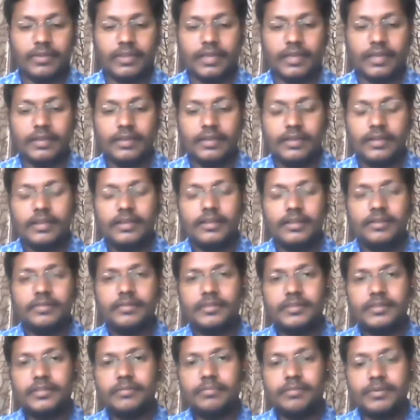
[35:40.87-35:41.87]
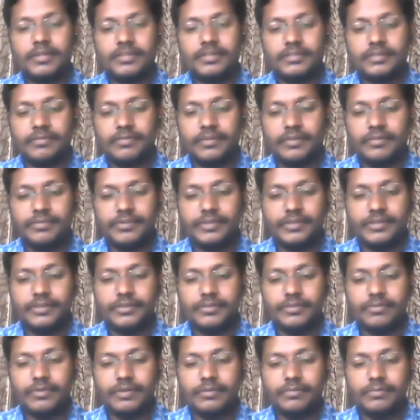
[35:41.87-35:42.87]
okay whether the person will fit
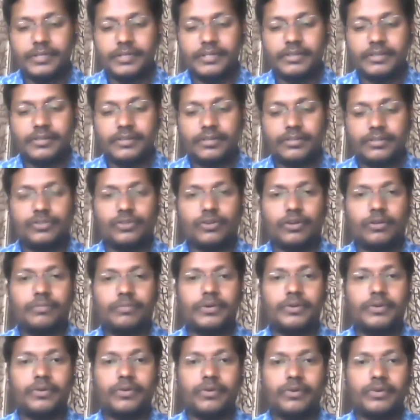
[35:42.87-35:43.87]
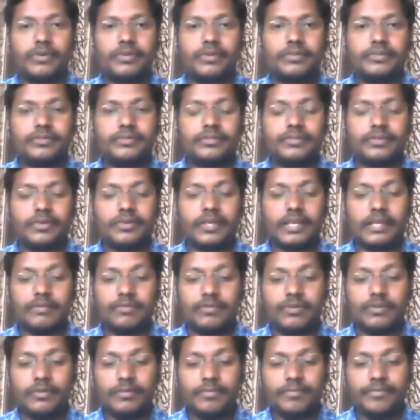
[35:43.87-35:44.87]
into one particular job or not. Okay,
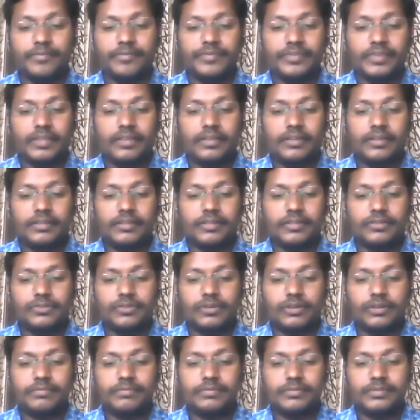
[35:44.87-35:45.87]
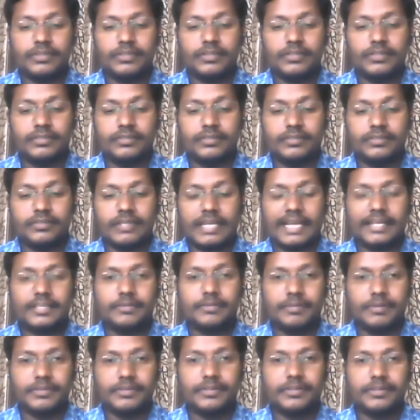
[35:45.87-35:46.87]
what the job is
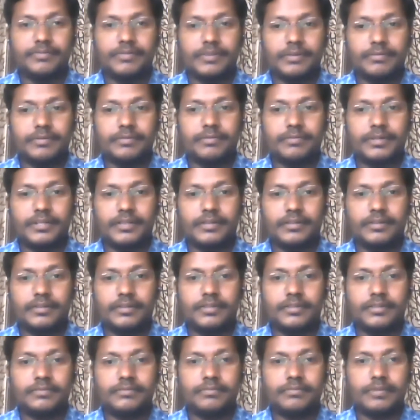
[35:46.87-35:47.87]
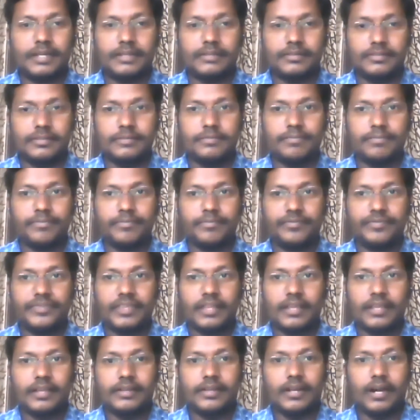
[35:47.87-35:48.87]
expecting from the particular person
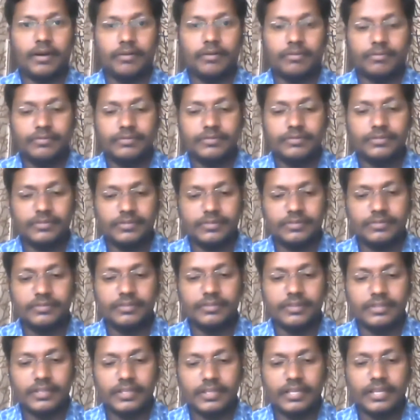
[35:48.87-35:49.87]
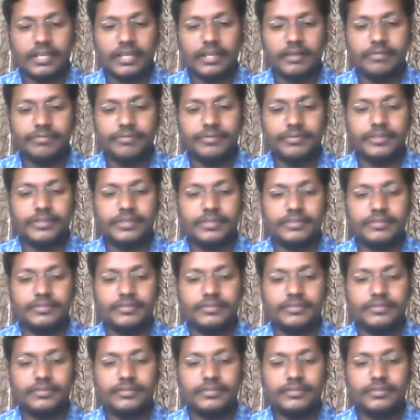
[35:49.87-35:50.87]
and how good he can fit
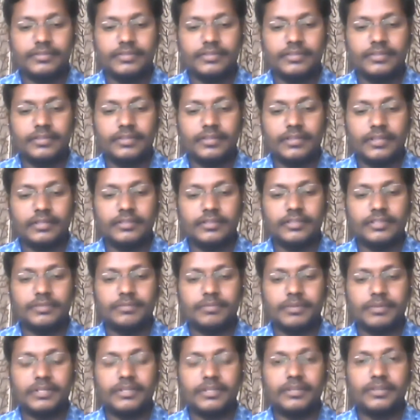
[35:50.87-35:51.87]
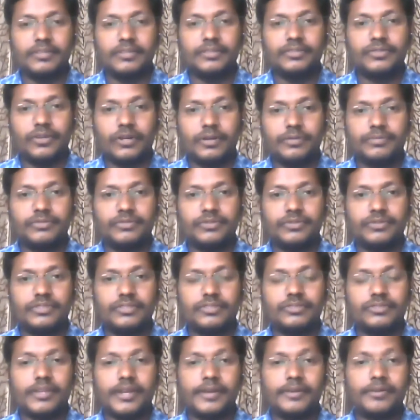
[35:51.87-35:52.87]
in this particular job. So
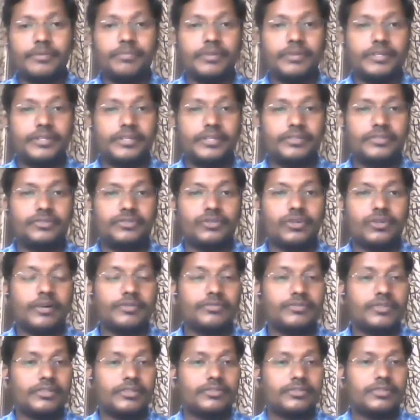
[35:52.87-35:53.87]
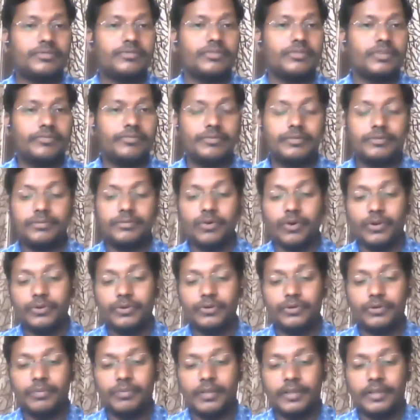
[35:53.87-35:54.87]
it's trying to predict so how successful he will
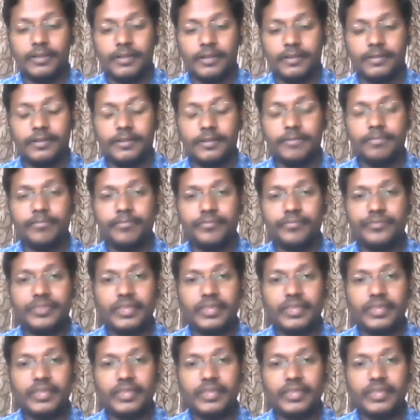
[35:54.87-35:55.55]
going to be in